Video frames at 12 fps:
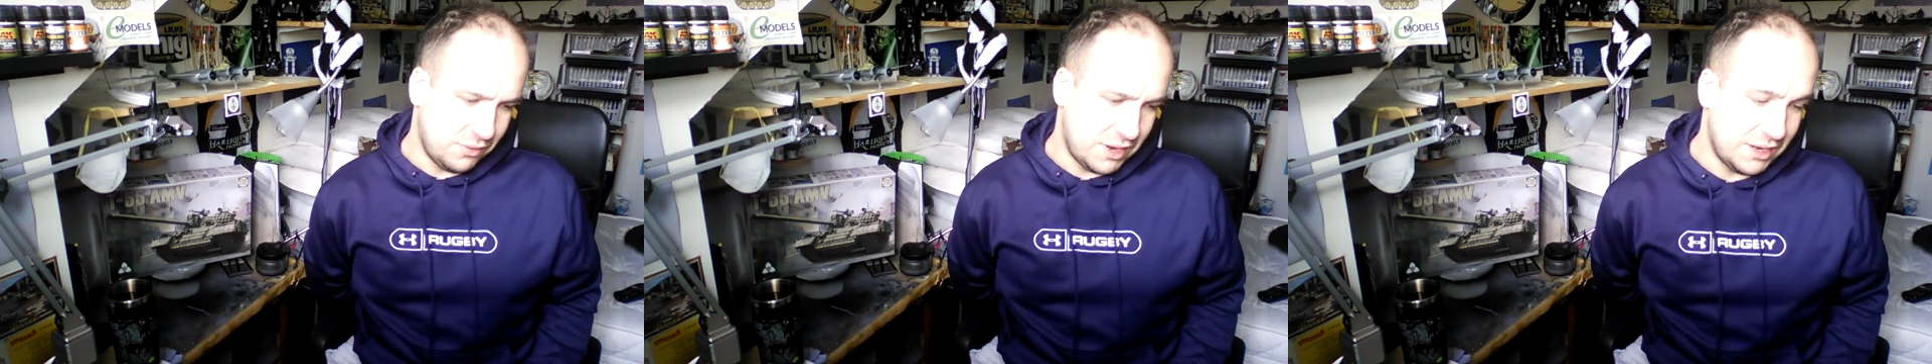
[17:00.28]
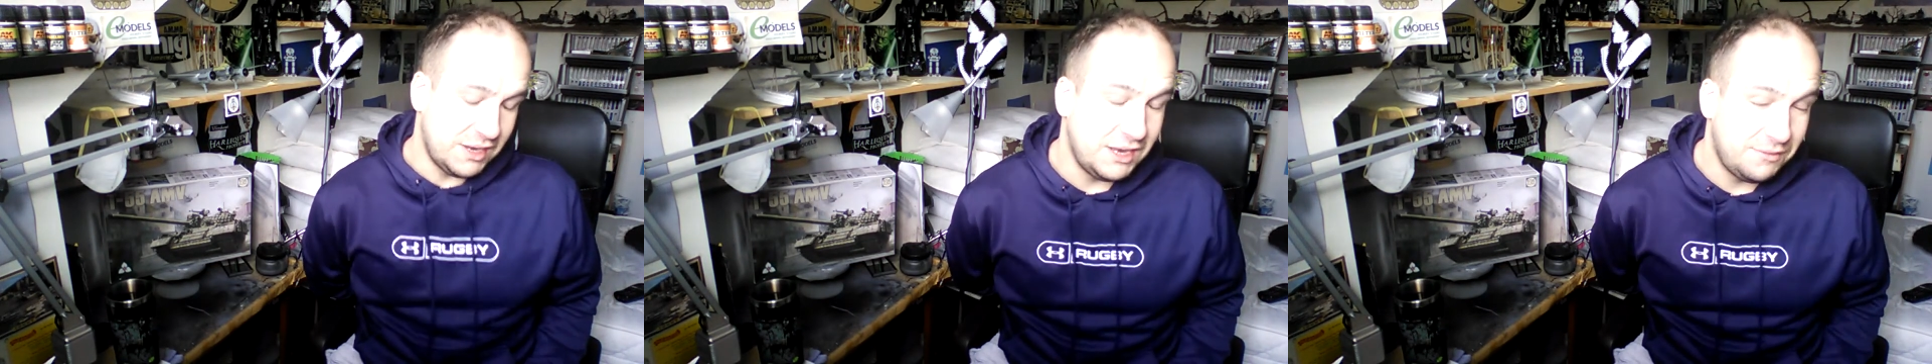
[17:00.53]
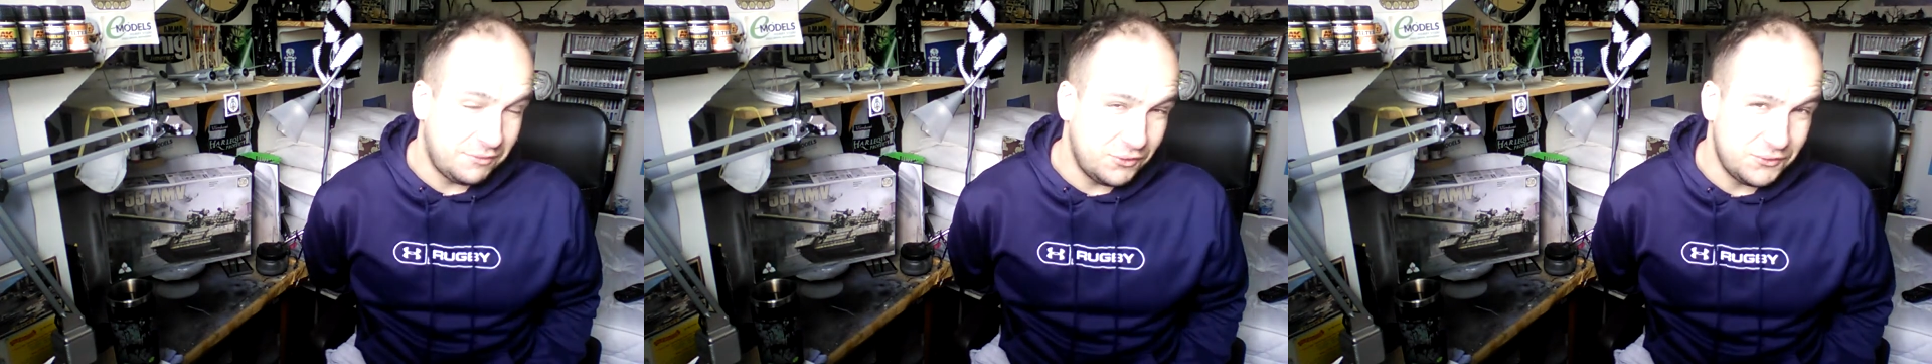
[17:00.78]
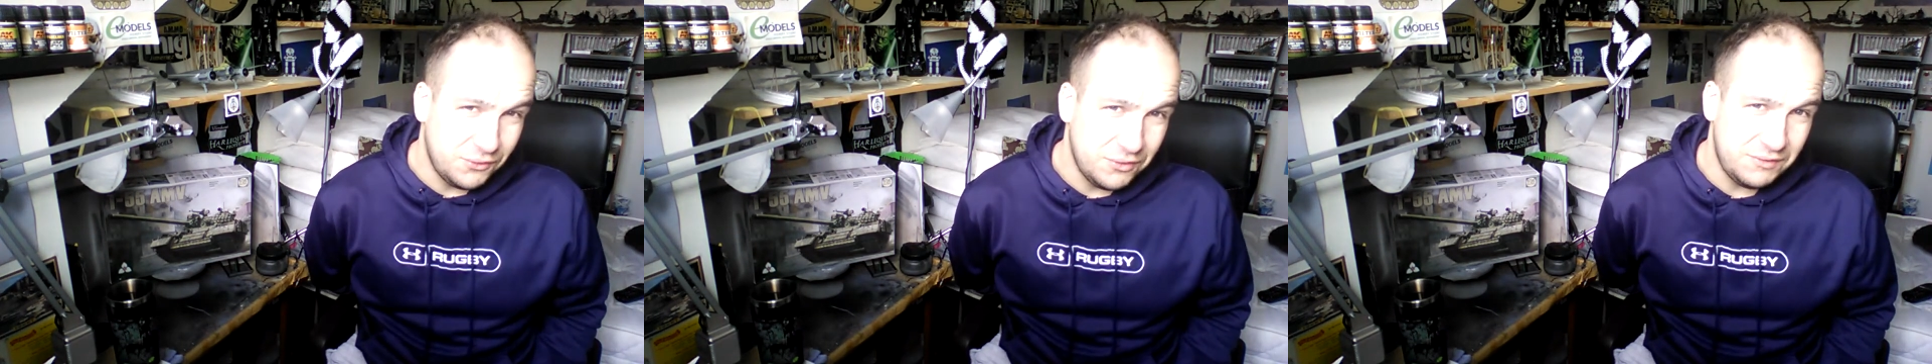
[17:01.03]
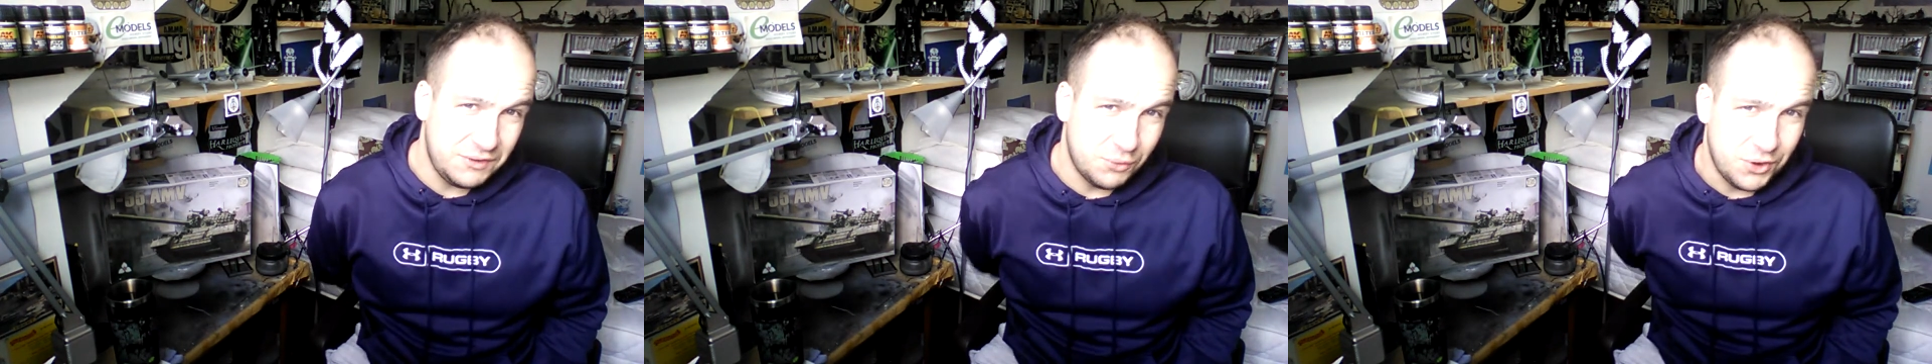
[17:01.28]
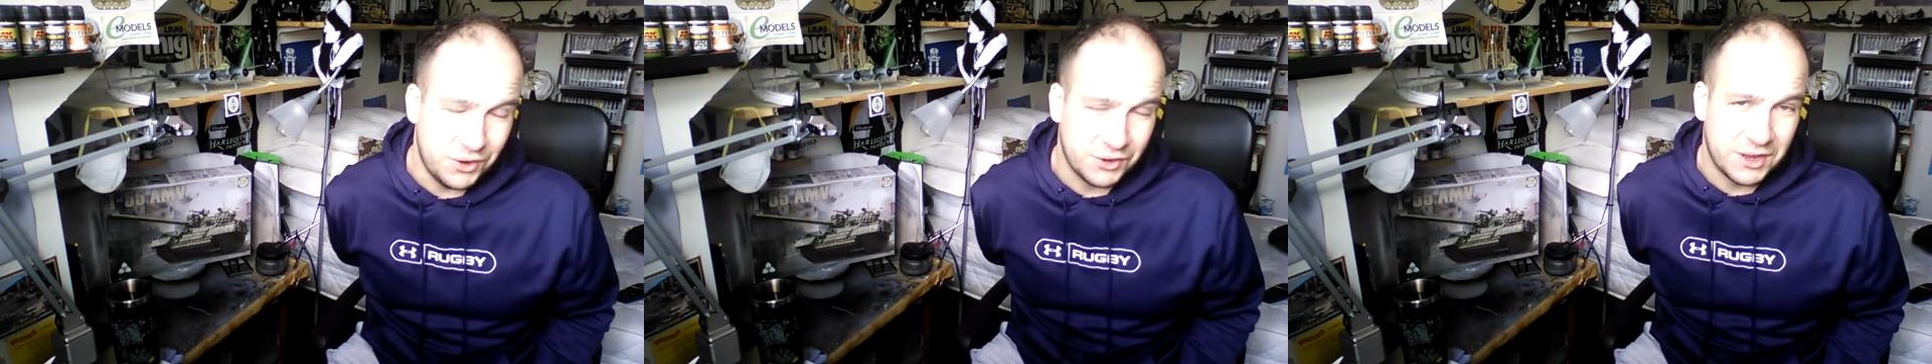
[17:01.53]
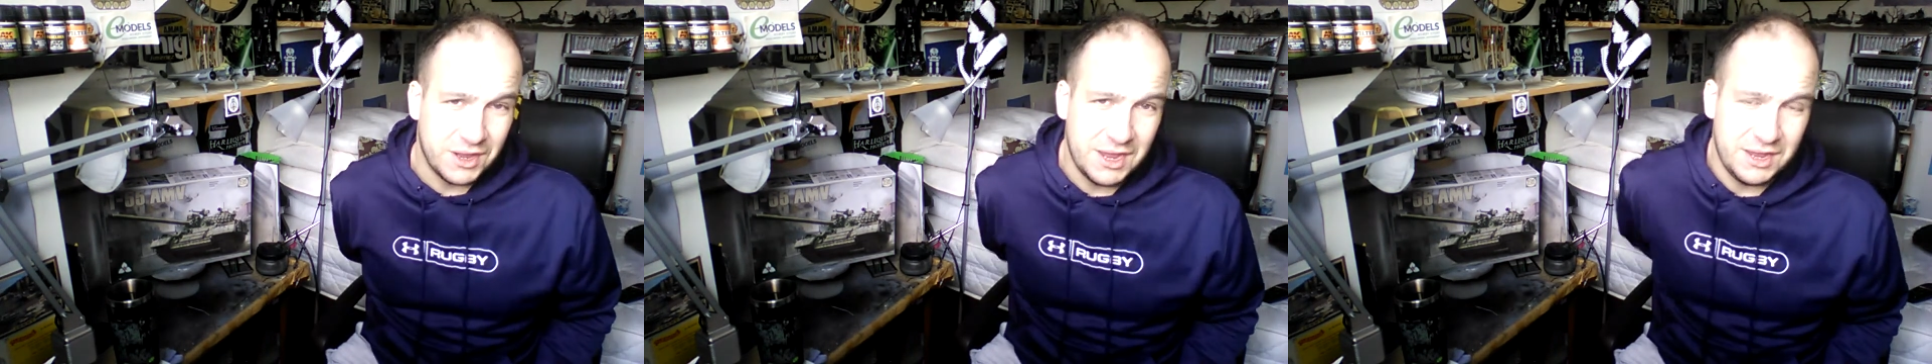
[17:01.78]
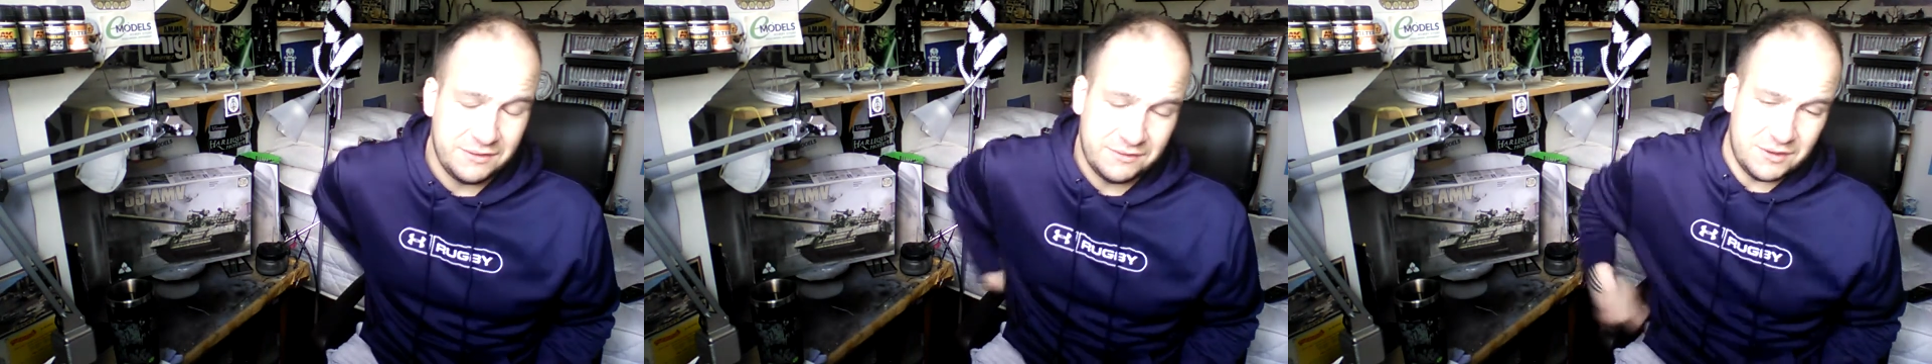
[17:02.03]
And he does all of his work
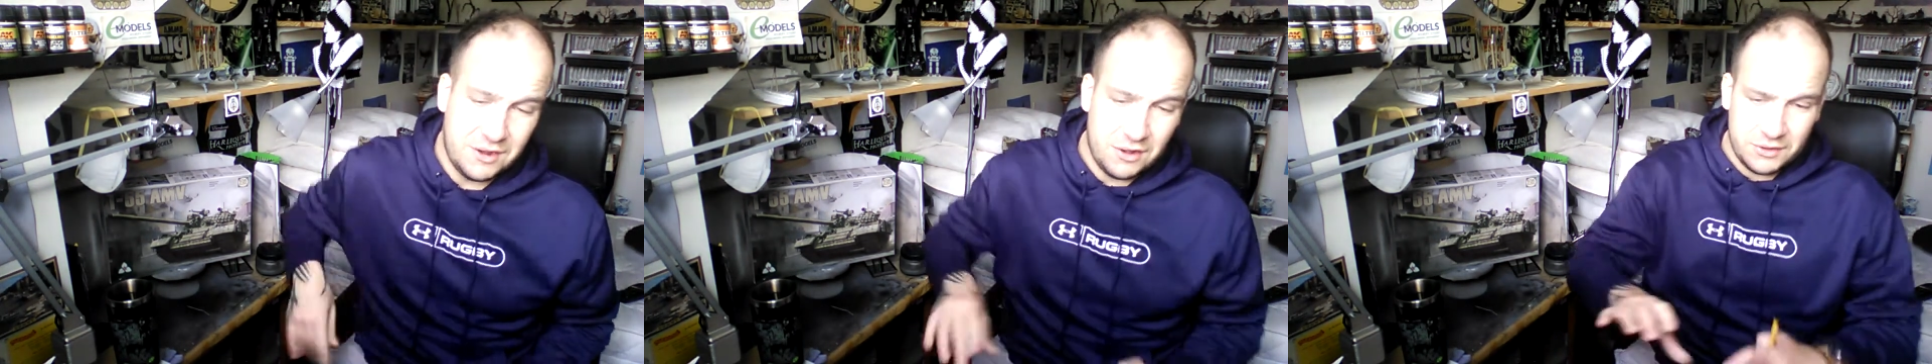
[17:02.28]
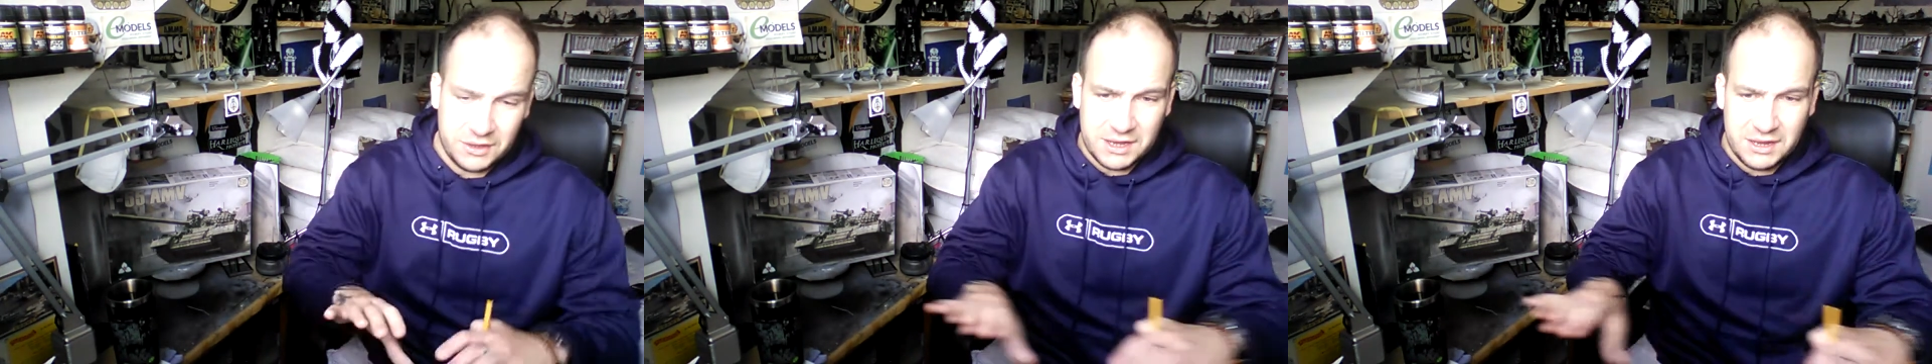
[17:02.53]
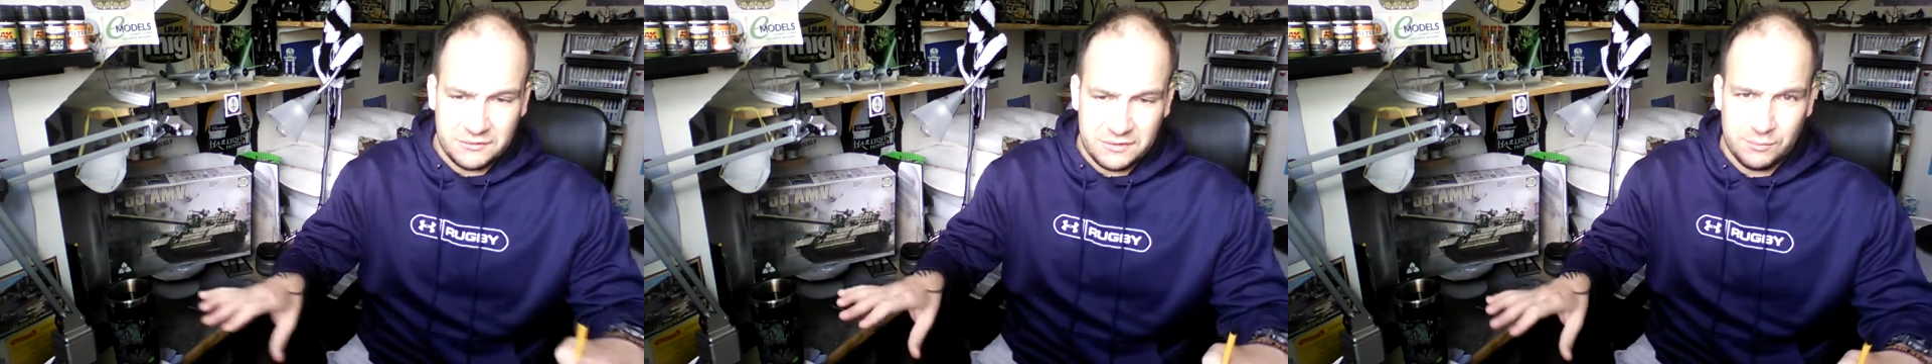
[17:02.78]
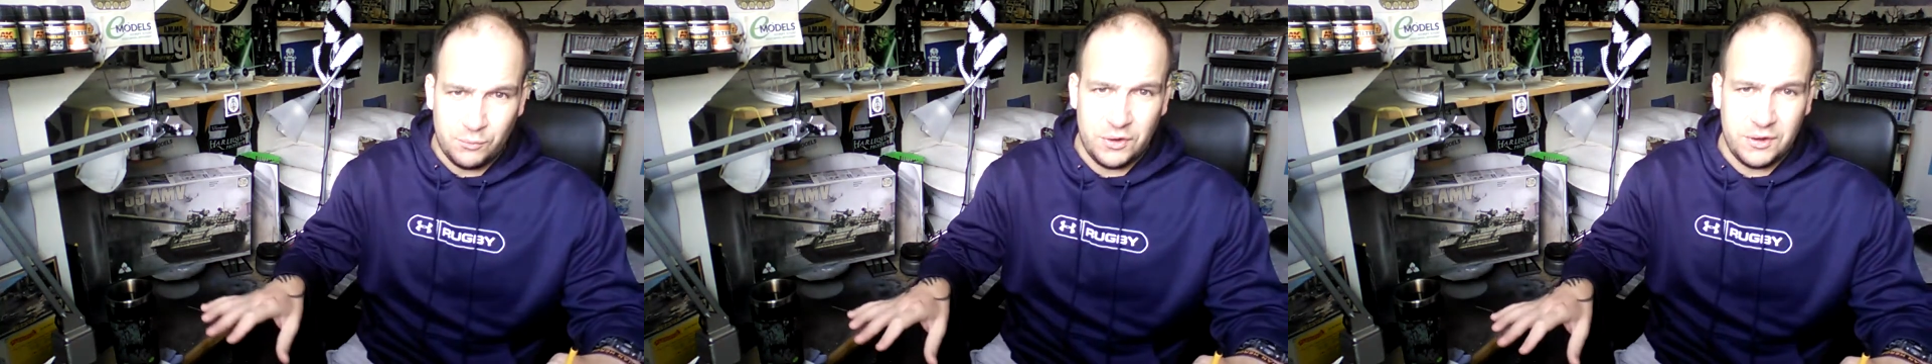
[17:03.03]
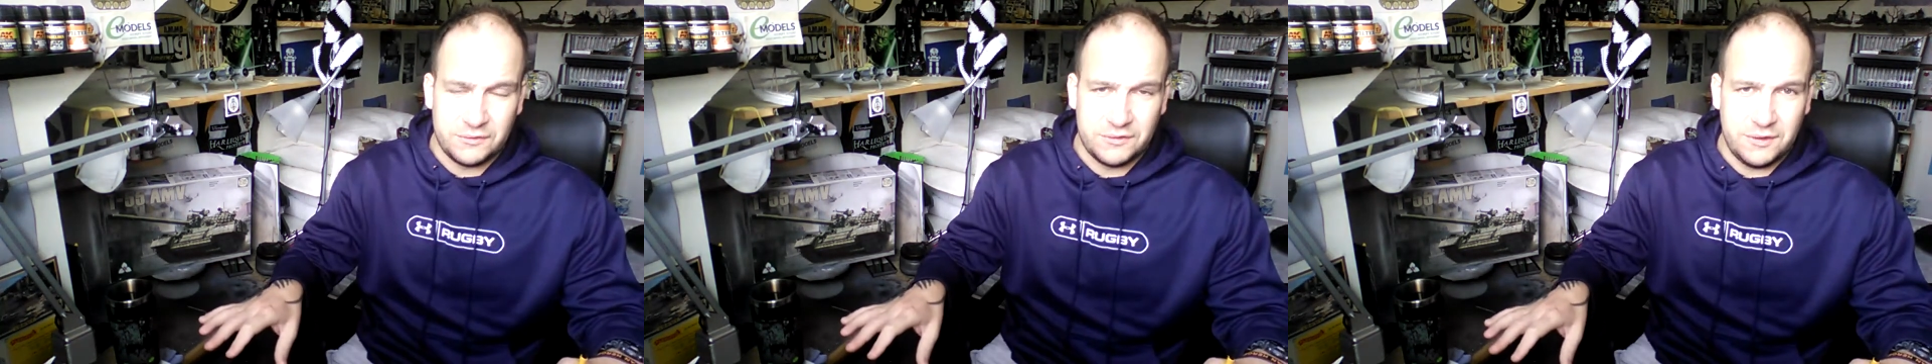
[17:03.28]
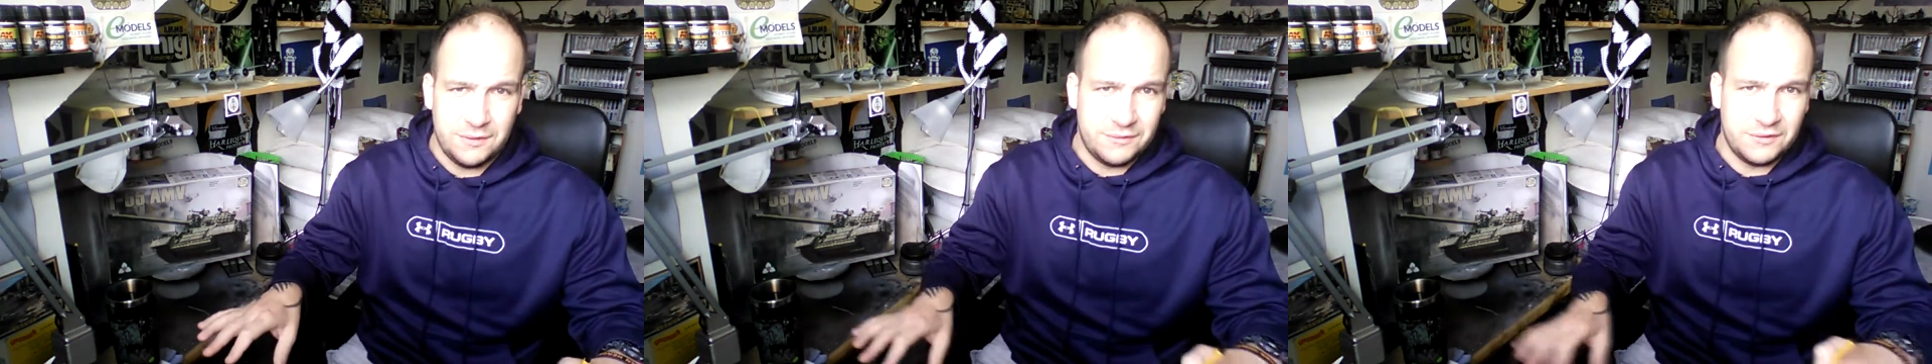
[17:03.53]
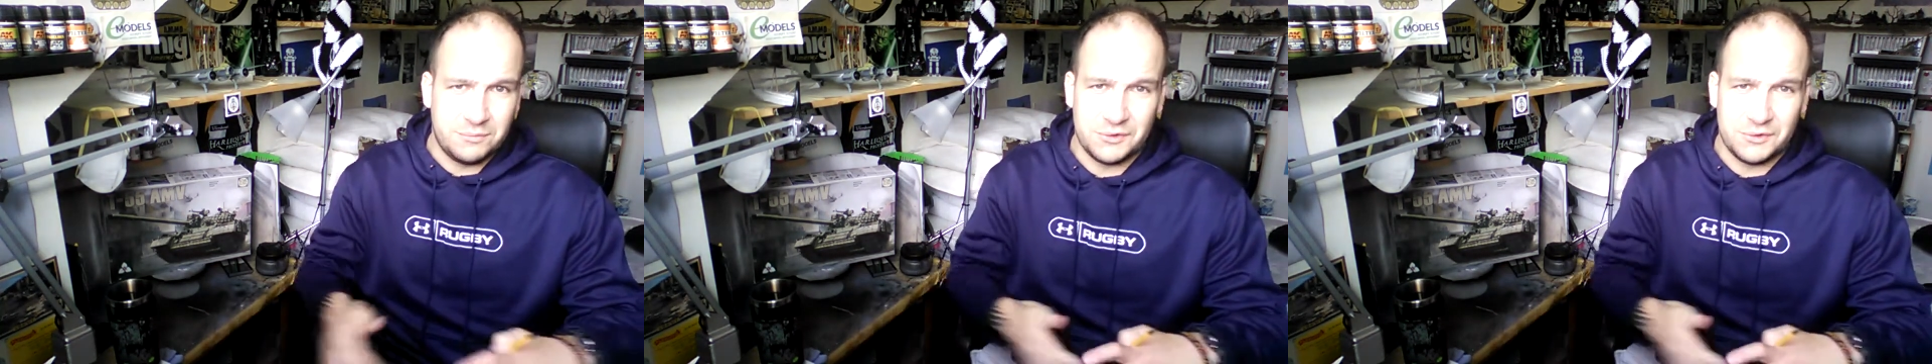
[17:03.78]
on a kitchen work surface